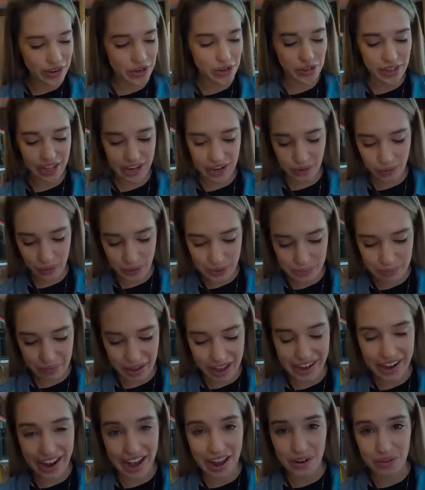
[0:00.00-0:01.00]
I knew that it was
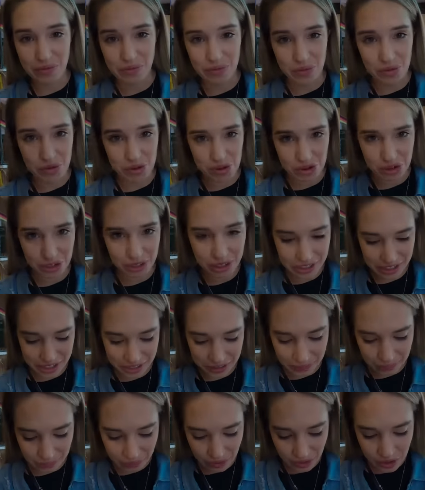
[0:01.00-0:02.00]
made out of
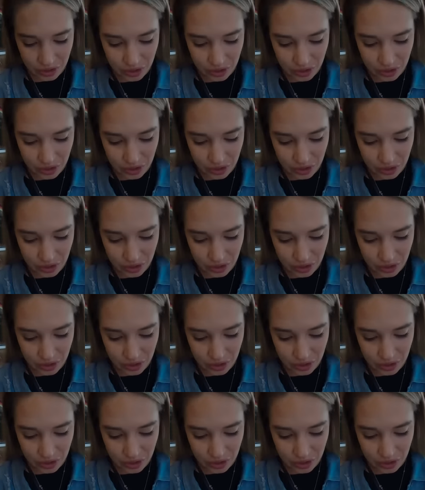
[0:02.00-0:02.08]
noodles,